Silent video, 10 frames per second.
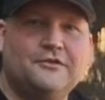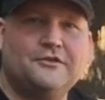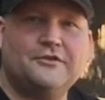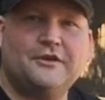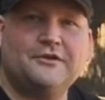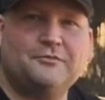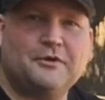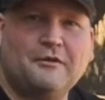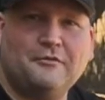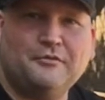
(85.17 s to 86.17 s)
looks like it's
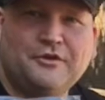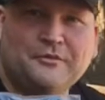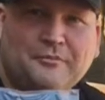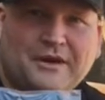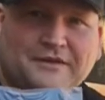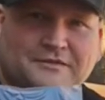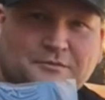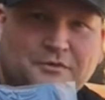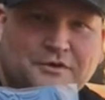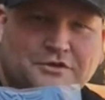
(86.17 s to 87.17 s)
probably the base to
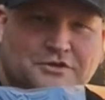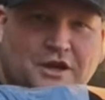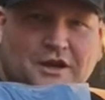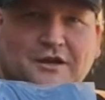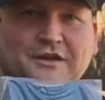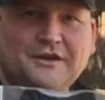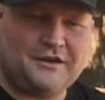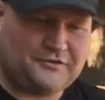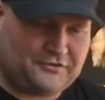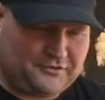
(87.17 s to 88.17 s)
put a shot
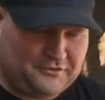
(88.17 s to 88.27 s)
glass.